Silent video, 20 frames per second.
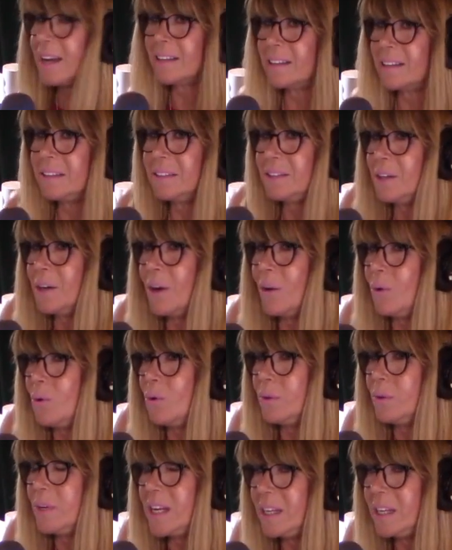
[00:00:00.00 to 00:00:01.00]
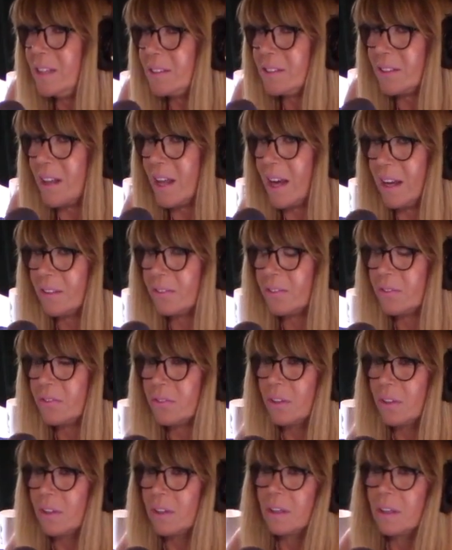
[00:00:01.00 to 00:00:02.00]
Who needs
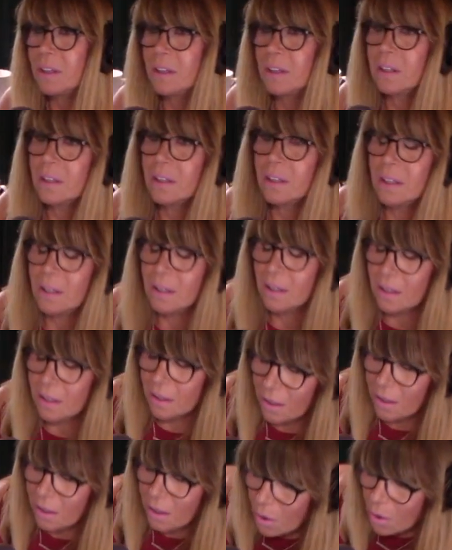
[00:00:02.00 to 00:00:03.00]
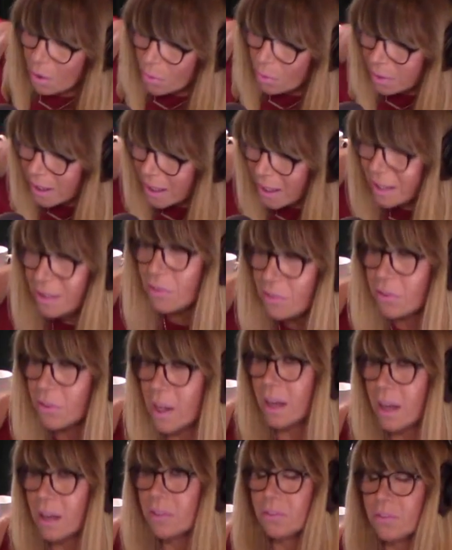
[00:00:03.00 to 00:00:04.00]
this? Who needs
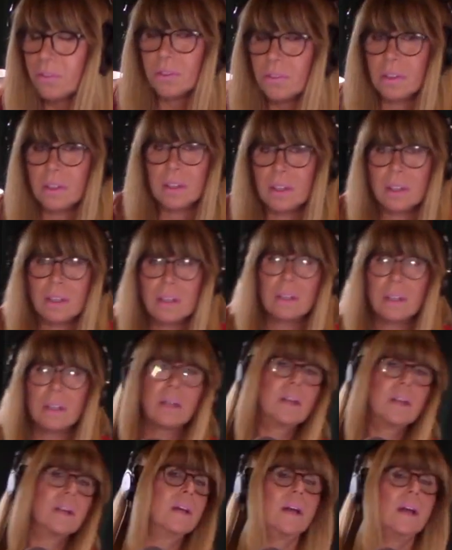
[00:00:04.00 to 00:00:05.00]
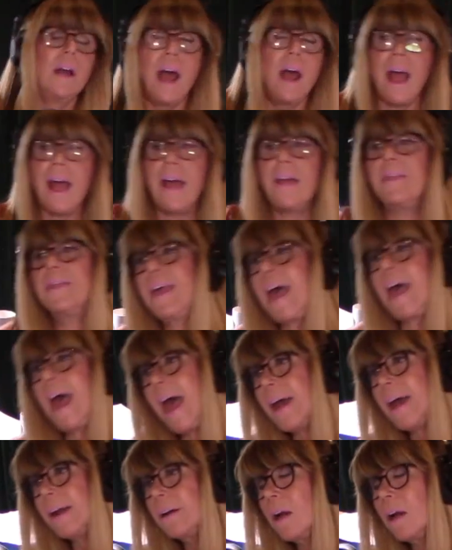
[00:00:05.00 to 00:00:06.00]
this? And
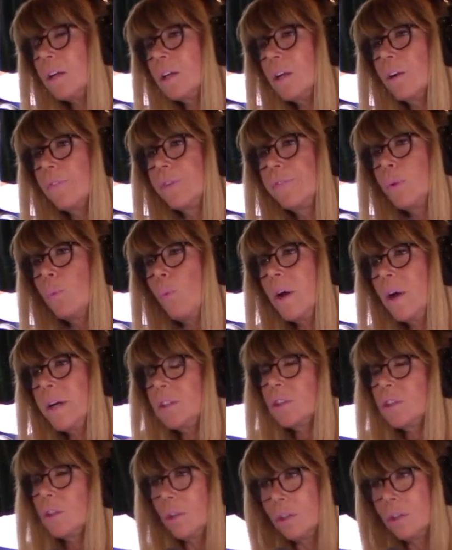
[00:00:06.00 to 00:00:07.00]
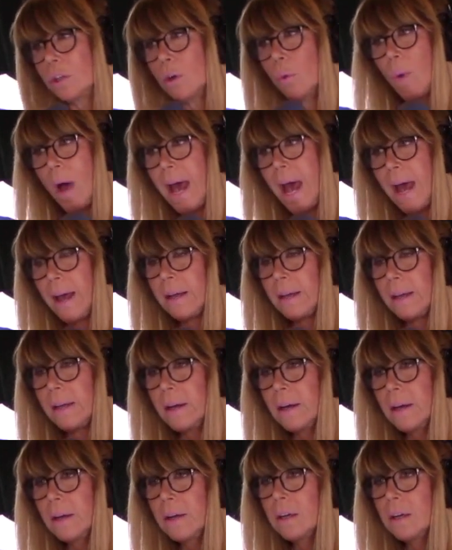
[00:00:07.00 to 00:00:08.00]
then, you know, if you wanted to look
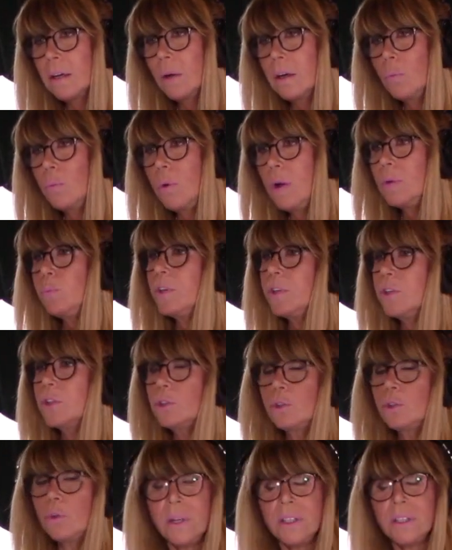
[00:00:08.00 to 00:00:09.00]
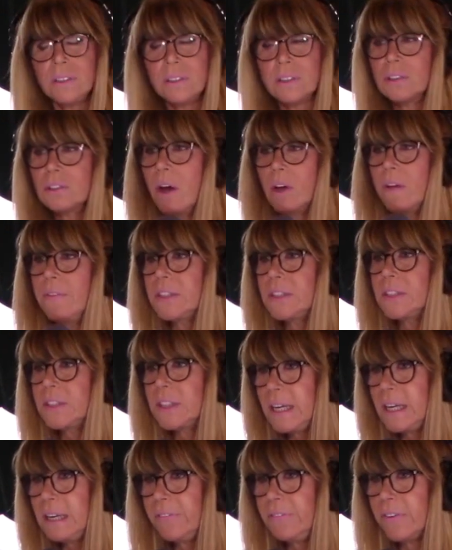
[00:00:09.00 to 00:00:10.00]
away, what were your choices on the
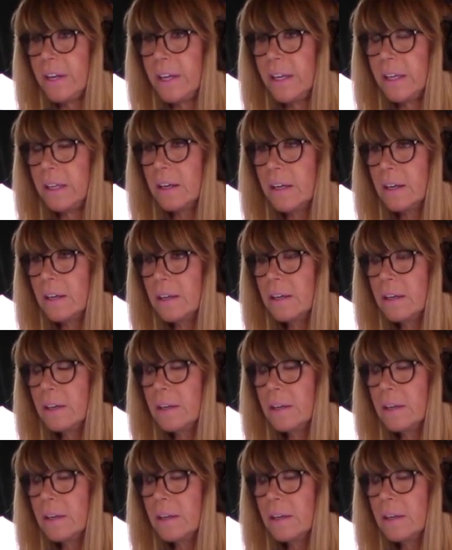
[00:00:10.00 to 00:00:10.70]
TV?